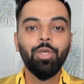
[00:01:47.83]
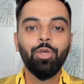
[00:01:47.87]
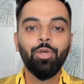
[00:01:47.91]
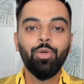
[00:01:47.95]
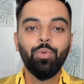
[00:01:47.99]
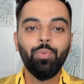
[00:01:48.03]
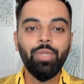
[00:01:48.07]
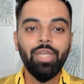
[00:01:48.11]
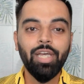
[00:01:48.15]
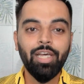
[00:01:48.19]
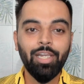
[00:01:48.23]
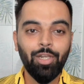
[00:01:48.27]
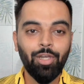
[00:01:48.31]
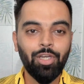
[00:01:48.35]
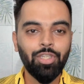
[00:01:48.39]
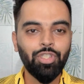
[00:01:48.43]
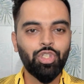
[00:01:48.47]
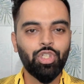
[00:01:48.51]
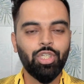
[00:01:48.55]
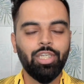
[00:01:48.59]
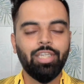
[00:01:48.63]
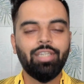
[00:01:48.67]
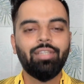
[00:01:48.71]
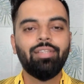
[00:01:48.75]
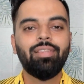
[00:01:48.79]
We are
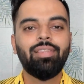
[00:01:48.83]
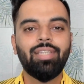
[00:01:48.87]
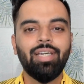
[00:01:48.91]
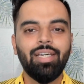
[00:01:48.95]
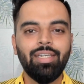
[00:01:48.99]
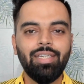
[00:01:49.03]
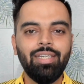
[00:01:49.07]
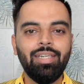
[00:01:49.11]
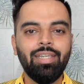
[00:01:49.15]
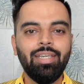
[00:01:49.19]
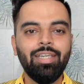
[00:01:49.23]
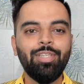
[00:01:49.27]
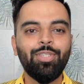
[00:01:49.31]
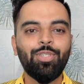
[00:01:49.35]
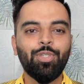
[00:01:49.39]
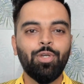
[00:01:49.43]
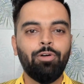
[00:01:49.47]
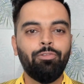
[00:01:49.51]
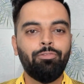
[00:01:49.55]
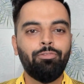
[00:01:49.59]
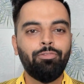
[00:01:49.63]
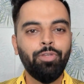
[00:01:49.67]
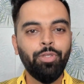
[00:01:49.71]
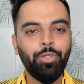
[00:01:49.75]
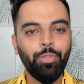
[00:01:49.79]
launching 30 days
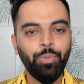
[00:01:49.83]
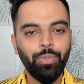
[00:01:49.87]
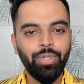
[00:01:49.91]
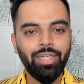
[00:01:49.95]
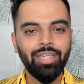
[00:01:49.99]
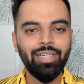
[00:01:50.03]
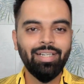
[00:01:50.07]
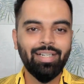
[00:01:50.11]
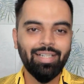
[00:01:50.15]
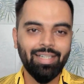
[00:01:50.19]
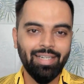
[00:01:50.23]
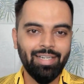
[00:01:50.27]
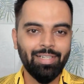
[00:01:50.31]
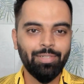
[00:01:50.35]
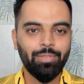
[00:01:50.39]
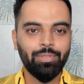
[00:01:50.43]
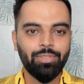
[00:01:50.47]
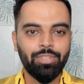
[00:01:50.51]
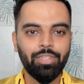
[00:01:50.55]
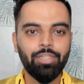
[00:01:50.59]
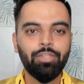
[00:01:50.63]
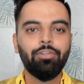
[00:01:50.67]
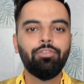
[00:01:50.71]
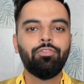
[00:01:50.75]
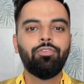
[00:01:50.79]
of Google Cloud
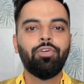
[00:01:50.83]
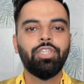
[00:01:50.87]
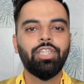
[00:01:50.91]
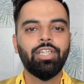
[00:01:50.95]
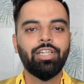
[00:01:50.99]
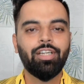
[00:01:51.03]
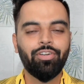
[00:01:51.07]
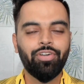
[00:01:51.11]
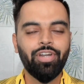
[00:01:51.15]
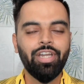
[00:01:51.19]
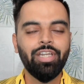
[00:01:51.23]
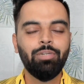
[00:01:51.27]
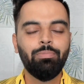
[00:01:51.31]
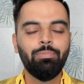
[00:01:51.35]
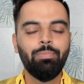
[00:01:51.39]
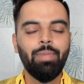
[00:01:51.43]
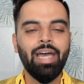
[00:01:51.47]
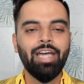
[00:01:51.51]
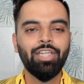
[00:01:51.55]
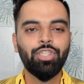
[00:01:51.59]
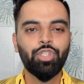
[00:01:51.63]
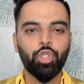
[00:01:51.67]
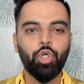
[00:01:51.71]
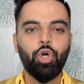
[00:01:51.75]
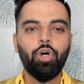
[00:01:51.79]
for the current
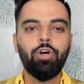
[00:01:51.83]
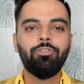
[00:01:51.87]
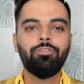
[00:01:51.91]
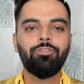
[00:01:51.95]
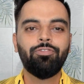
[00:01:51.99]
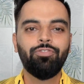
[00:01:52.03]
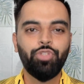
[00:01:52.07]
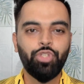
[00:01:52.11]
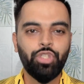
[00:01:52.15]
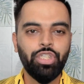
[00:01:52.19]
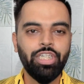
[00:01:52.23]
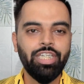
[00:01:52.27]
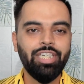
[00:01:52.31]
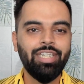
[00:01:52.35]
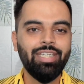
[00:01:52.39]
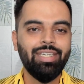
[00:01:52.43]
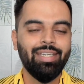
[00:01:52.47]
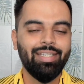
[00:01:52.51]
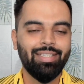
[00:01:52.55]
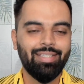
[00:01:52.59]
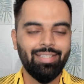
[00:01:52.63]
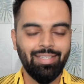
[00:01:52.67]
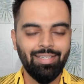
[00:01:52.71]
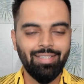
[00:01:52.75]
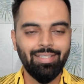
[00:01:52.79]
batch of
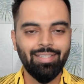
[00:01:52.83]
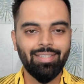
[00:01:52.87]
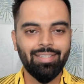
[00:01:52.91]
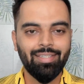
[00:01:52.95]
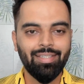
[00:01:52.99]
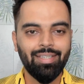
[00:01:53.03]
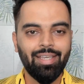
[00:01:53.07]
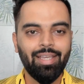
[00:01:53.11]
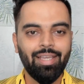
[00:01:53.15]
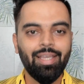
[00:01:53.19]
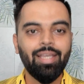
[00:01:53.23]
GDSCs.